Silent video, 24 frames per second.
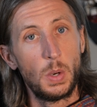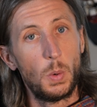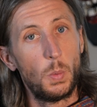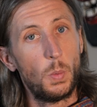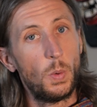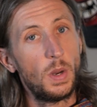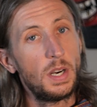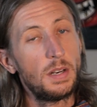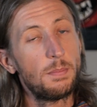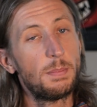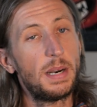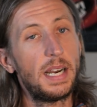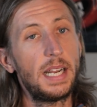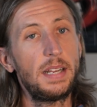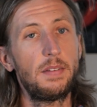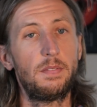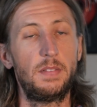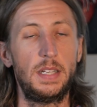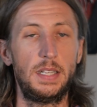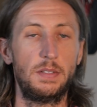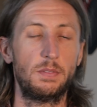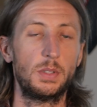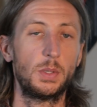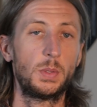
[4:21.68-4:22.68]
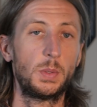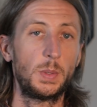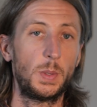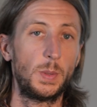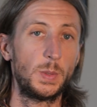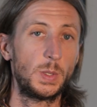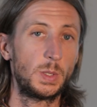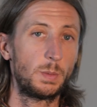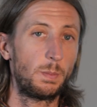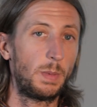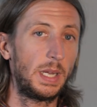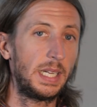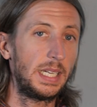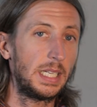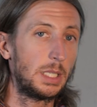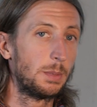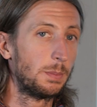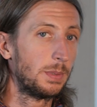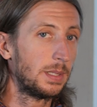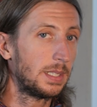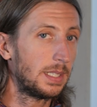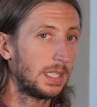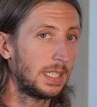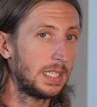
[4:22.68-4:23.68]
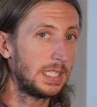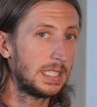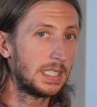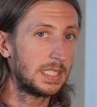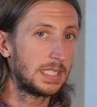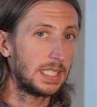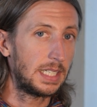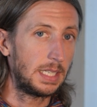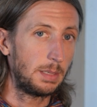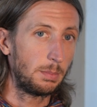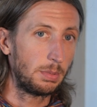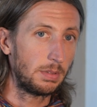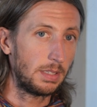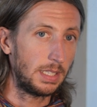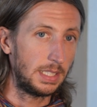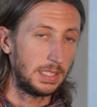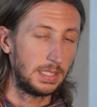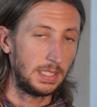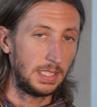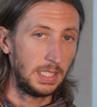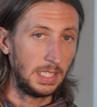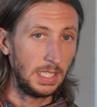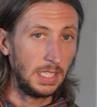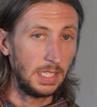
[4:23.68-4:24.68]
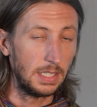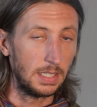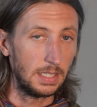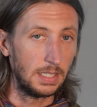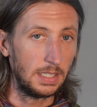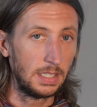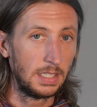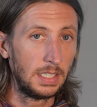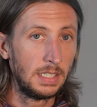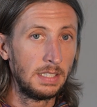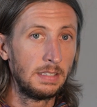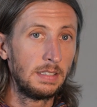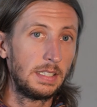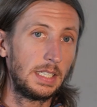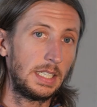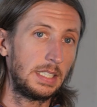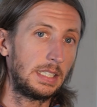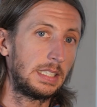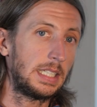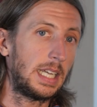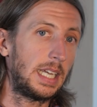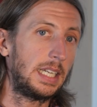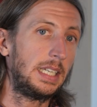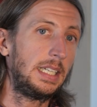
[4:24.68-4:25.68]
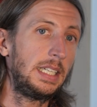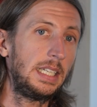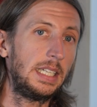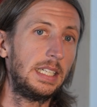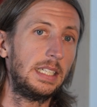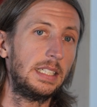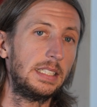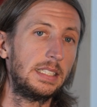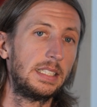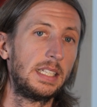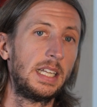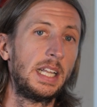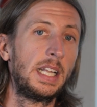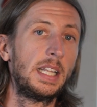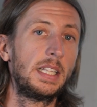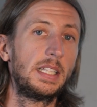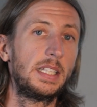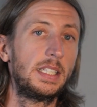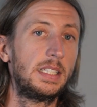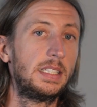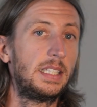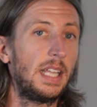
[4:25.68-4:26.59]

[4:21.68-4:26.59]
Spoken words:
One of my favorite quotes by Albert Einstein applies here, and that is, the